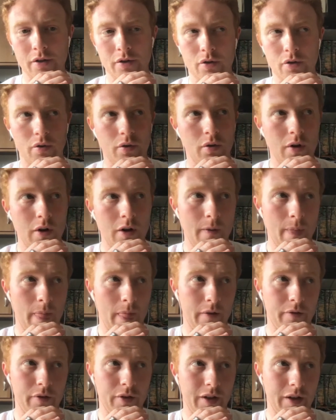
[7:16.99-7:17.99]
So
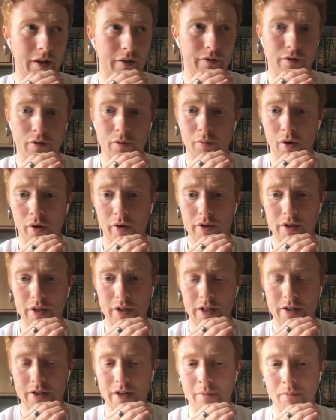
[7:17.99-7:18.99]
if you take football as an
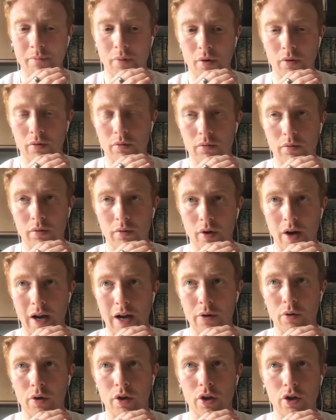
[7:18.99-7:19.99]
example,
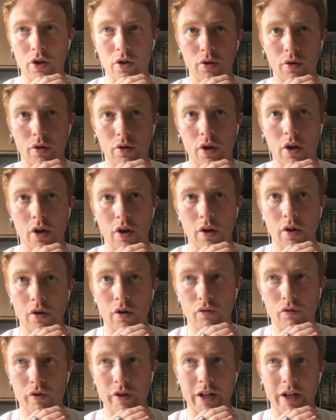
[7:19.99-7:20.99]
how can you
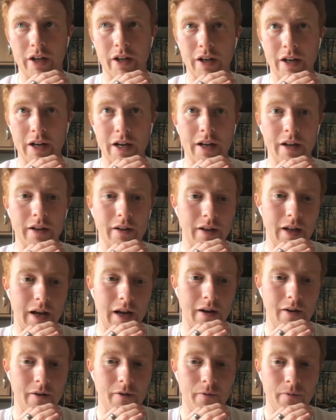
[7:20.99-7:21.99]
recreate
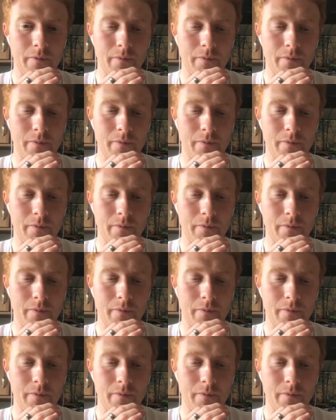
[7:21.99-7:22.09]
that